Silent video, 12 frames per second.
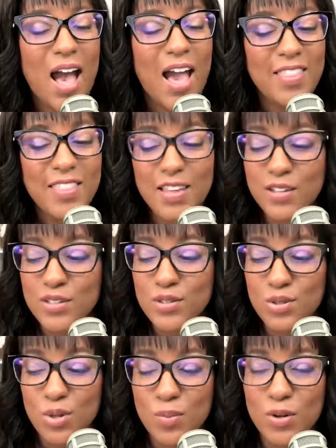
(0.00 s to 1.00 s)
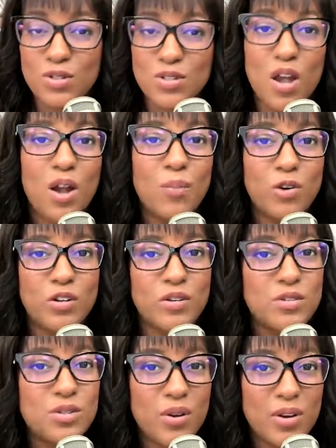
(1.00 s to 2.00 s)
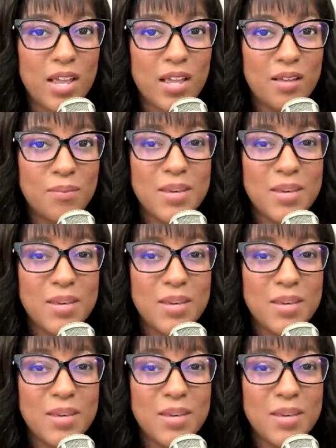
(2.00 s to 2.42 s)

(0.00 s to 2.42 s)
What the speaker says: I think consumers are more discerning